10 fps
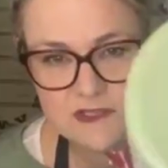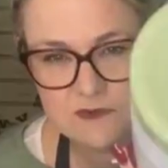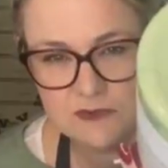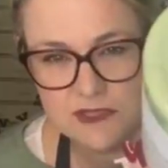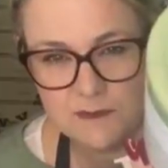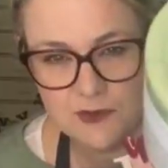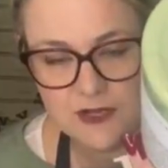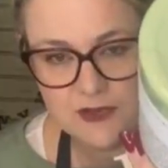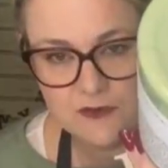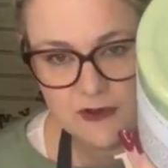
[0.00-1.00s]
So it's a really
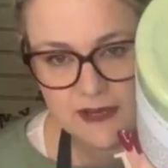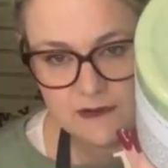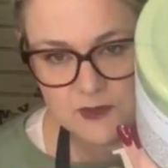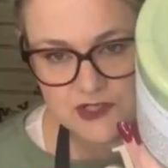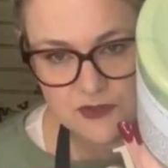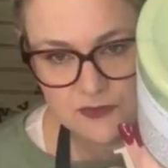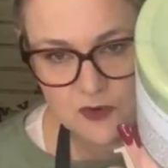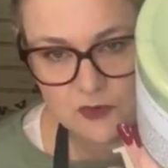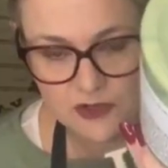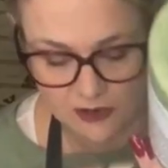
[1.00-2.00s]
pretty green, which I
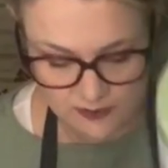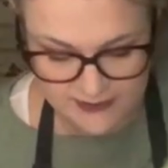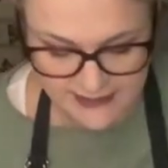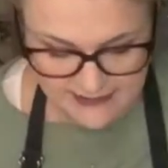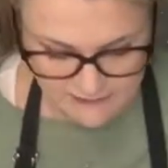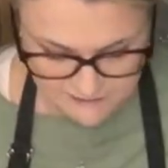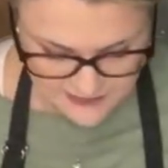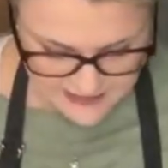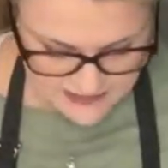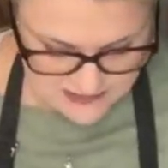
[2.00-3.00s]
thought would go with any
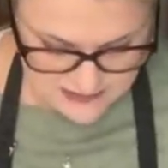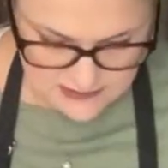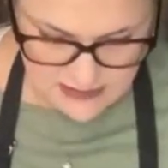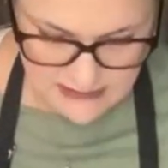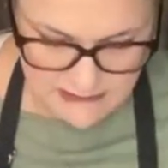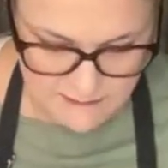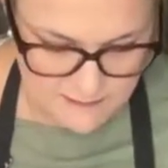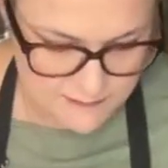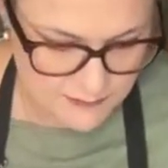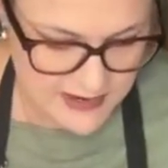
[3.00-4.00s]
of these
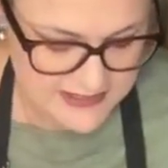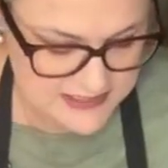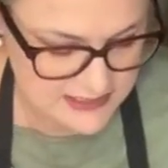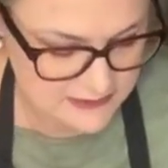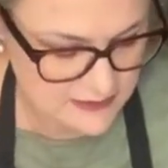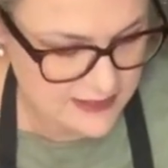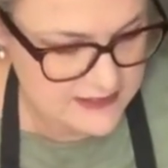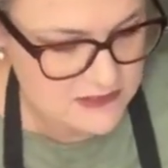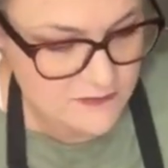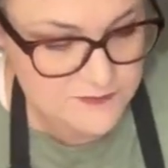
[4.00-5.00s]
paint
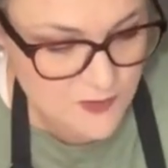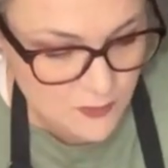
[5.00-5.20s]
inlays.